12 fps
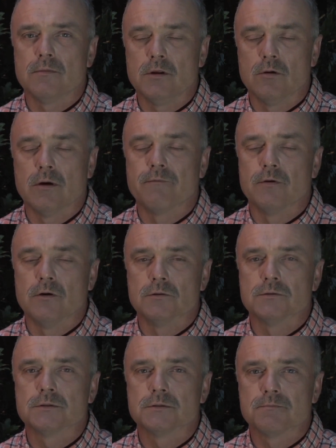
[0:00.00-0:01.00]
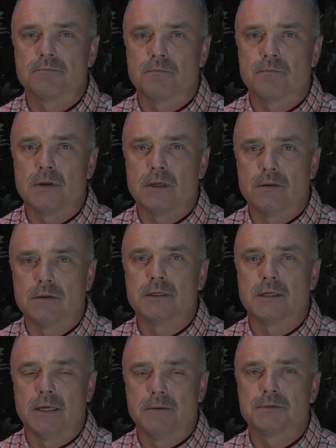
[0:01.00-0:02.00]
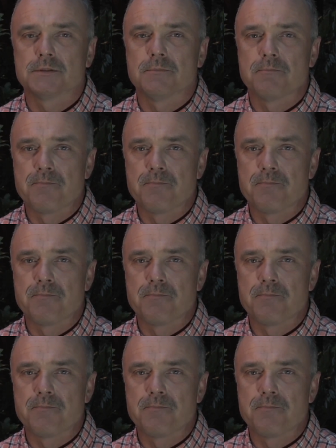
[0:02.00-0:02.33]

UFOs in the tapes.